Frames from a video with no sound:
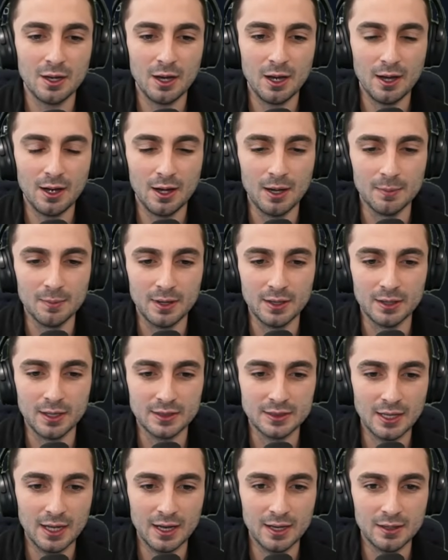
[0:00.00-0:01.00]
I
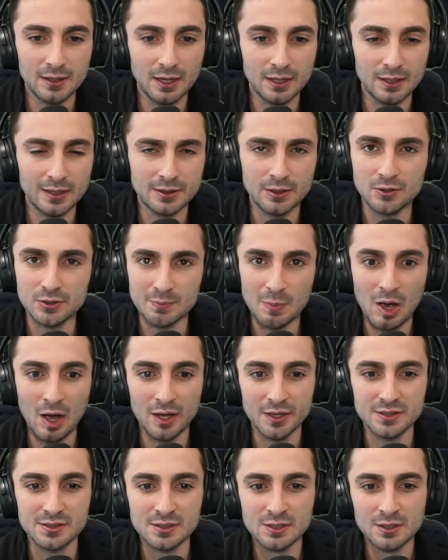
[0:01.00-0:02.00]
like that. I like those
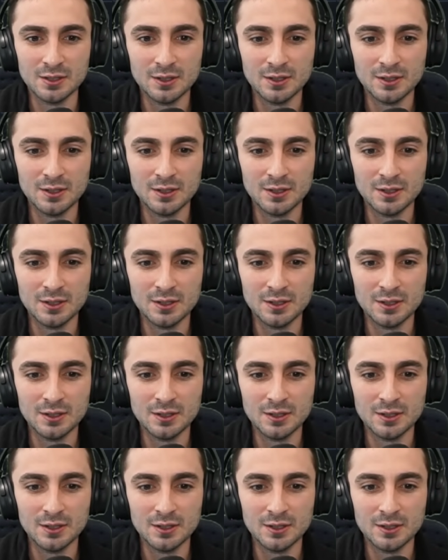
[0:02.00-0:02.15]
mods.